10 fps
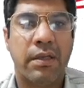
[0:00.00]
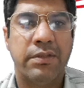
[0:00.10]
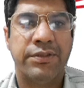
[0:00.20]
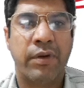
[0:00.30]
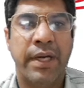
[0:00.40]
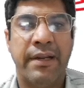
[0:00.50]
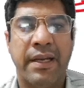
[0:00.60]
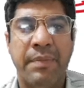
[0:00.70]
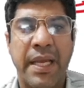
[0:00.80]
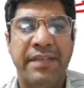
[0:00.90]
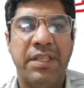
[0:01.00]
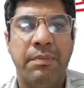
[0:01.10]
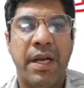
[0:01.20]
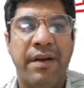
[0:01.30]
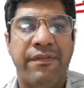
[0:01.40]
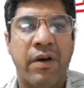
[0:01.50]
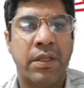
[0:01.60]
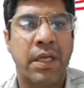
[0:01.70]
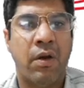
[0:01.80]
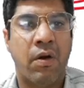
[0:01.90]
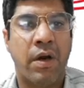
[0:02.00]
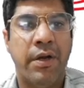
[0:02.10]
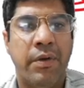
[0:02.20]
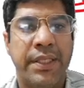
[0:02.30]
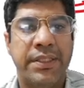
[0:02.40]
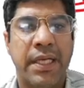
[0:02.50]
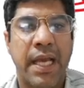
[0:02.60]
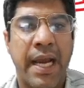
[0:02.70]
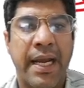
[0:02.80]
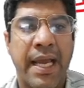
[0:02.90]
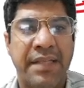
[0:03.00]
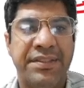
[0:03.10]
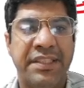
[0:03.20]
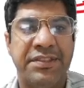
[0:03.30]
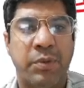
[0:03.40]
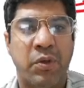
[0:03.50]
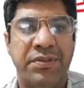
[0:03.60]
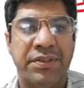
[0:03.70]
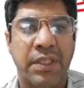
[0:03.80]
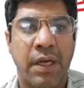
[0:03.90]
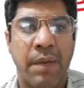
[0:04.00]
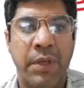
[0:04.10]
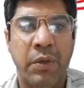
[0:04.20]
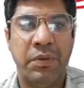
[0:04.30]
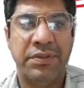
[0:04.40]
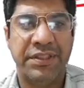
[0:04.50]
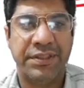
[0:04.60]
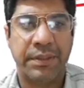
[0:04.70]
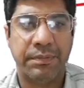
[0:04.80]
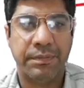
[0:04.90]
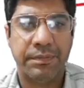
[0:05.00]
so it remains in blood for the longer duration and hence it supports the immune system.